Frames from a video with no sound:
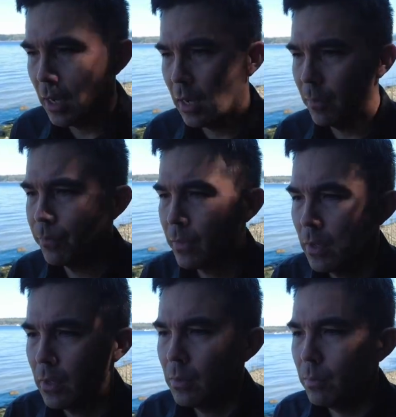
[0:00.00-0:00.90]
Um,
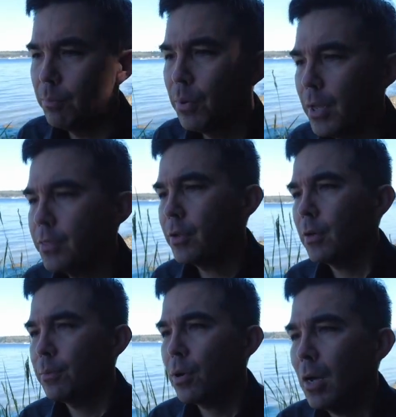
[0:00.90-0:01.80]
but
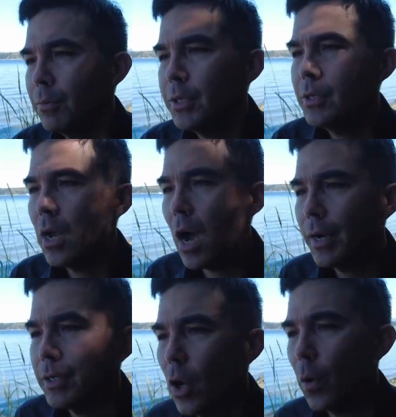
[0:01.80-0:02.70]
they're probably
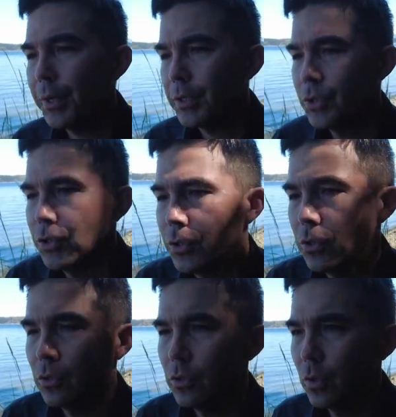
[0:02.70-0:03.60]
not going
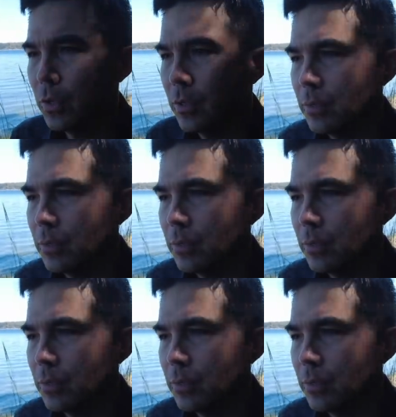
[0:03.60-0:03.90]
to